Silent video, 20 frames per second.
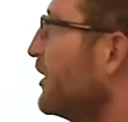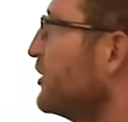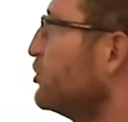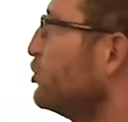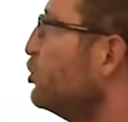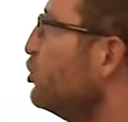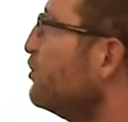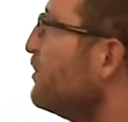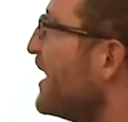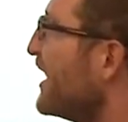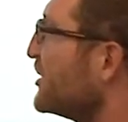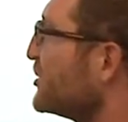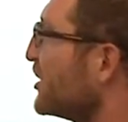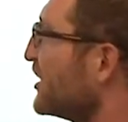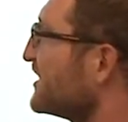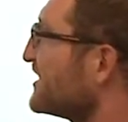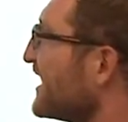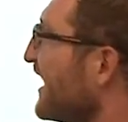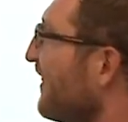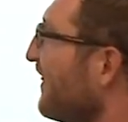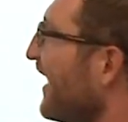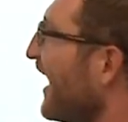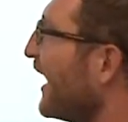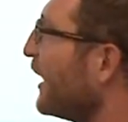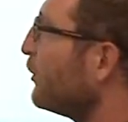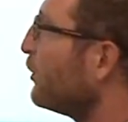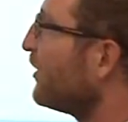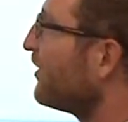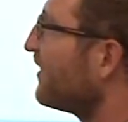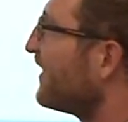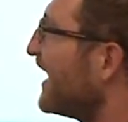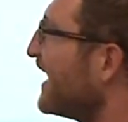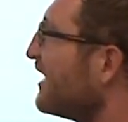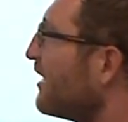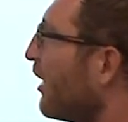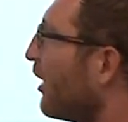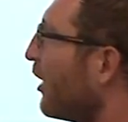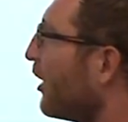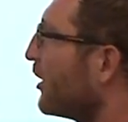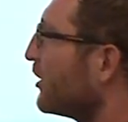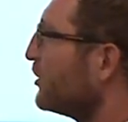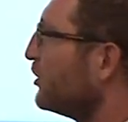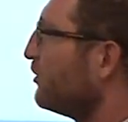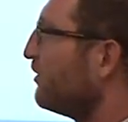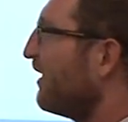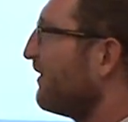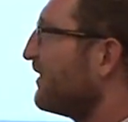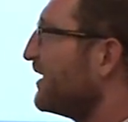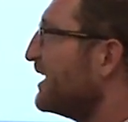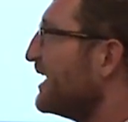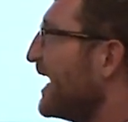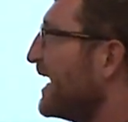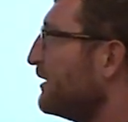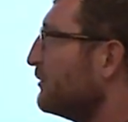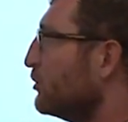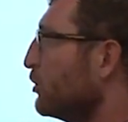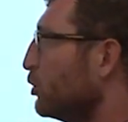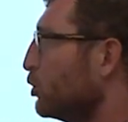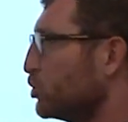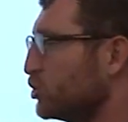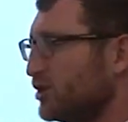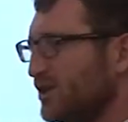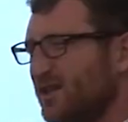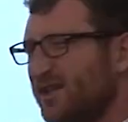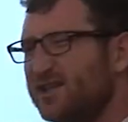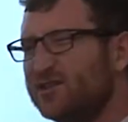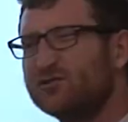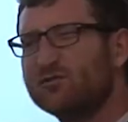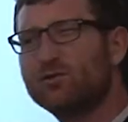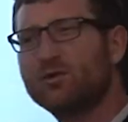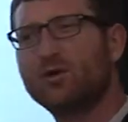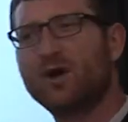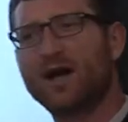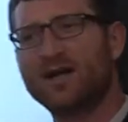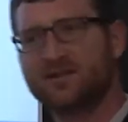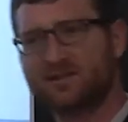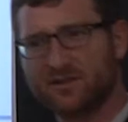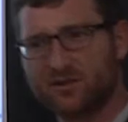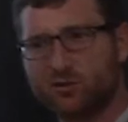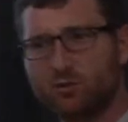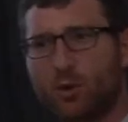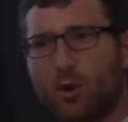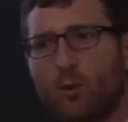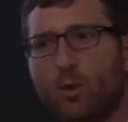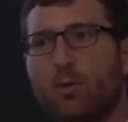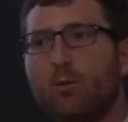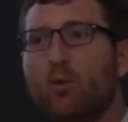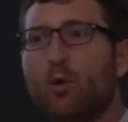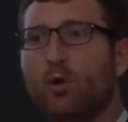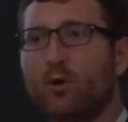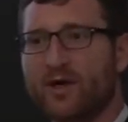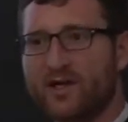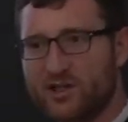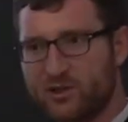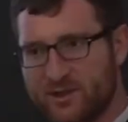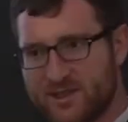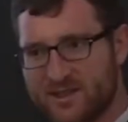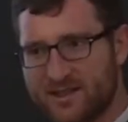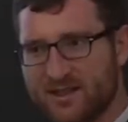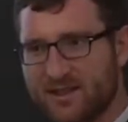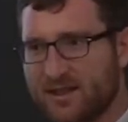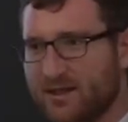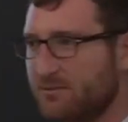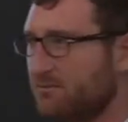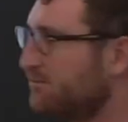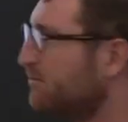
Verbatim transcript: are two measures. And I will then argue that the net notion, at least for us, is what we're more interested in.